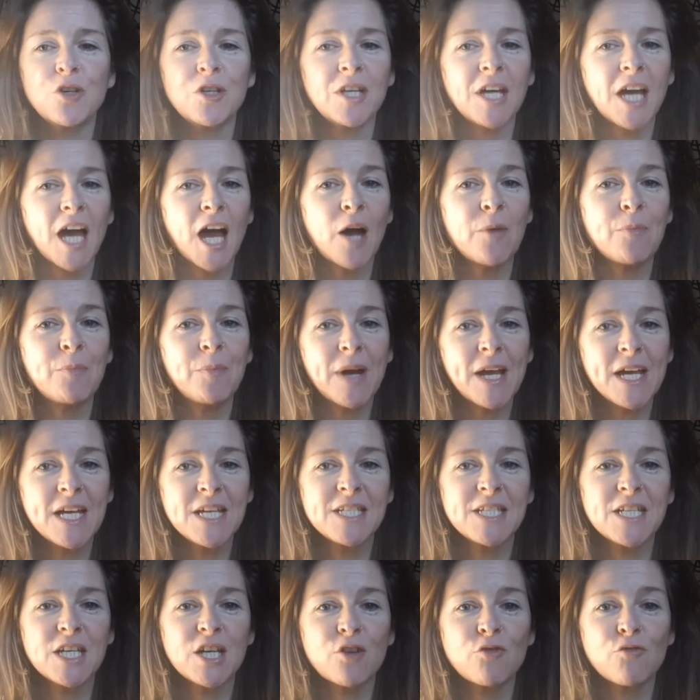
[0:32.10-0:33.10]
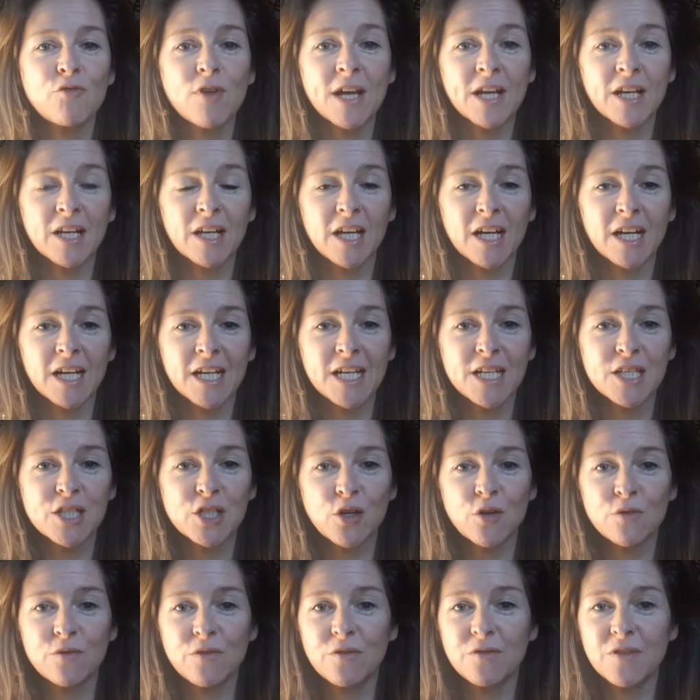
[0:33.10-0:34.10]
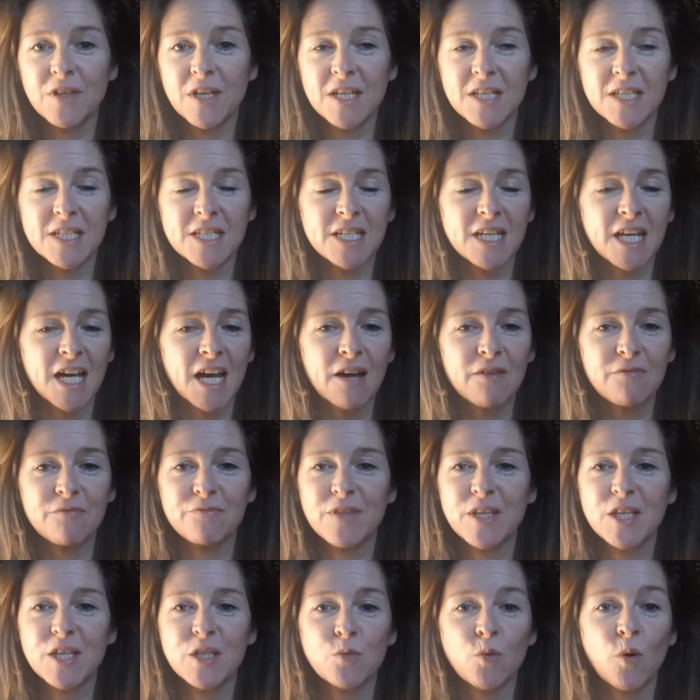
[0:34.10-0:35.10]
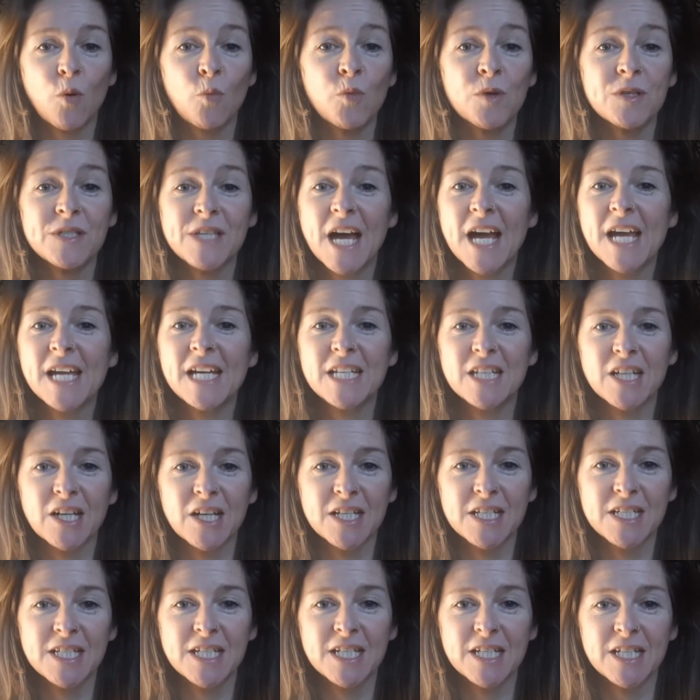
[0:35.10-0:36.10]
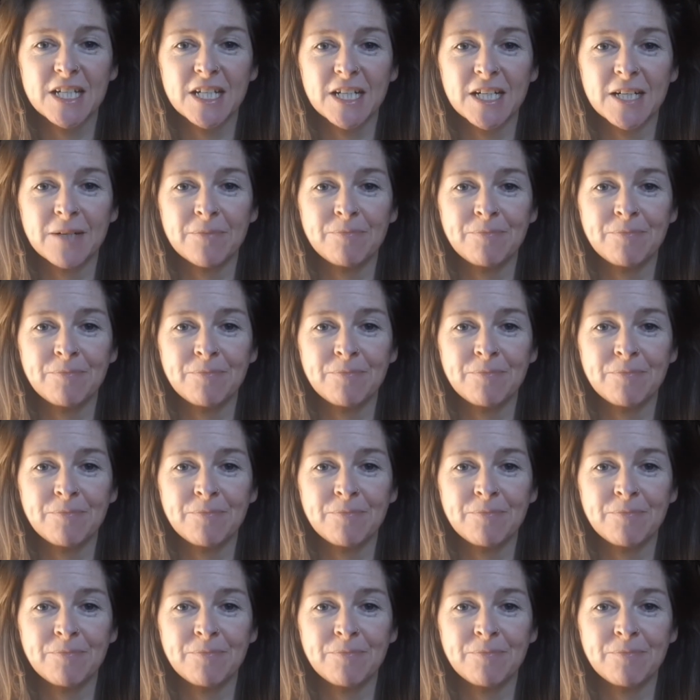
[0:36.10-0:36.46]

get a basic ring light off of the internet. This one was £8.99.